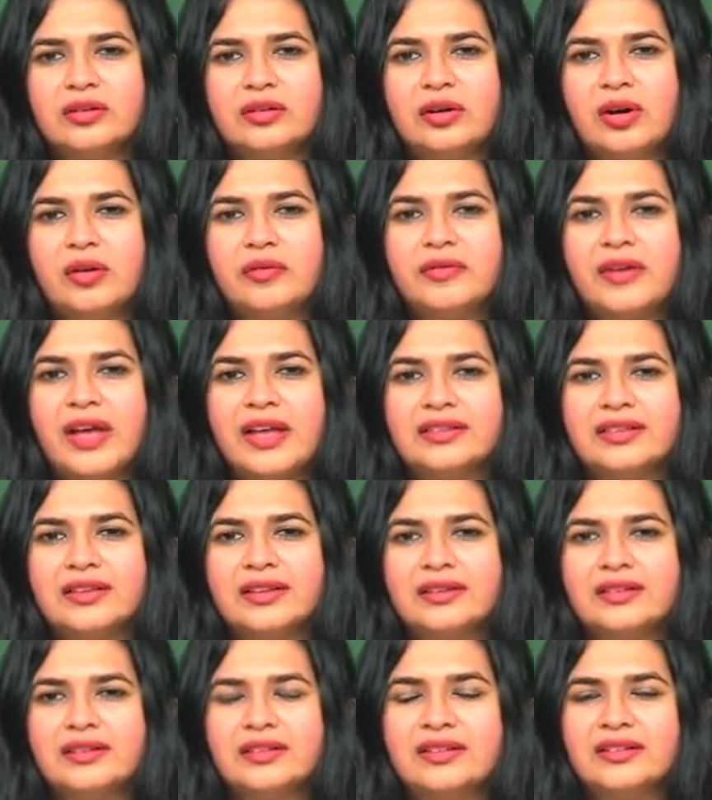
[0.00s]
of
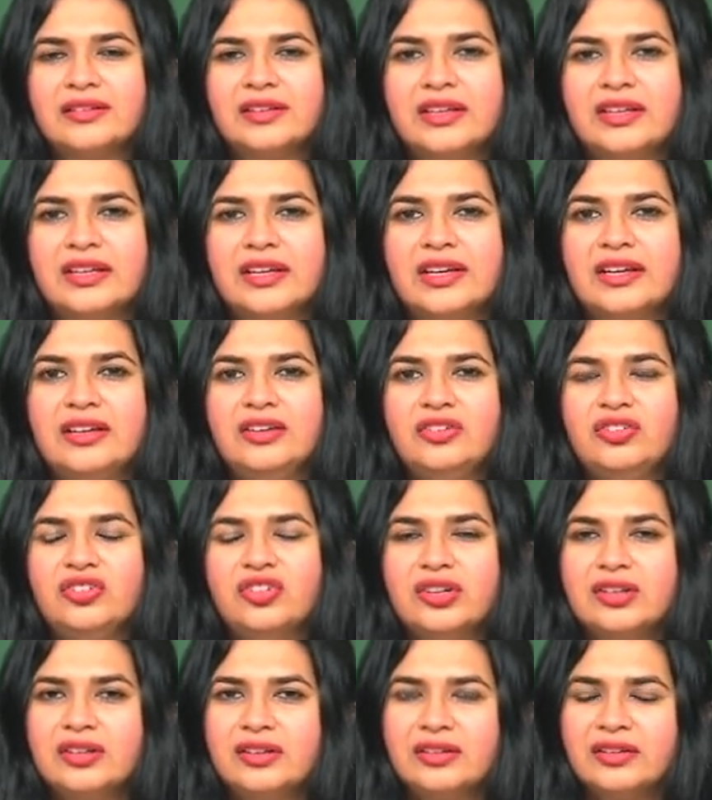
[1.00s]
Athens in
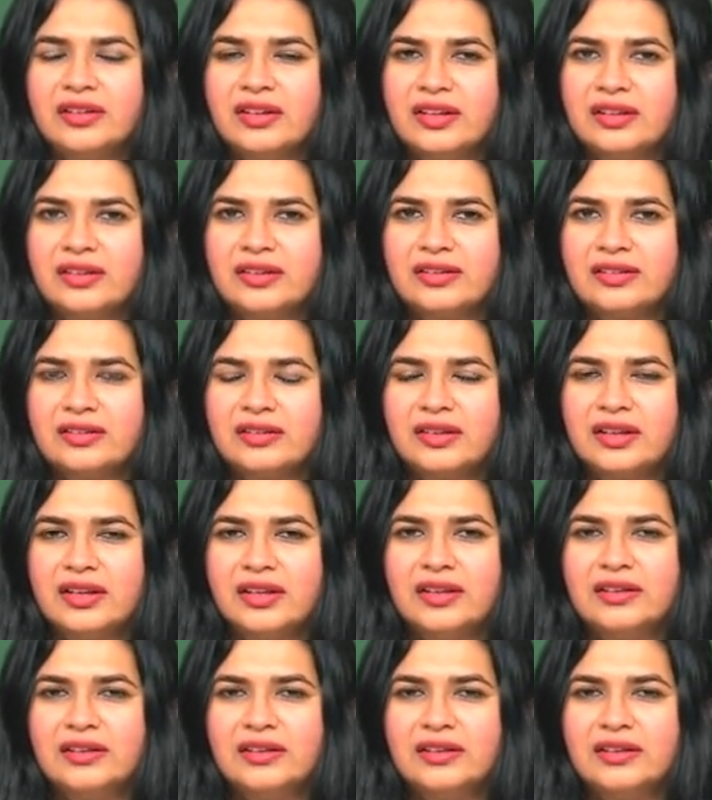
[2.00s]
ancient Greece.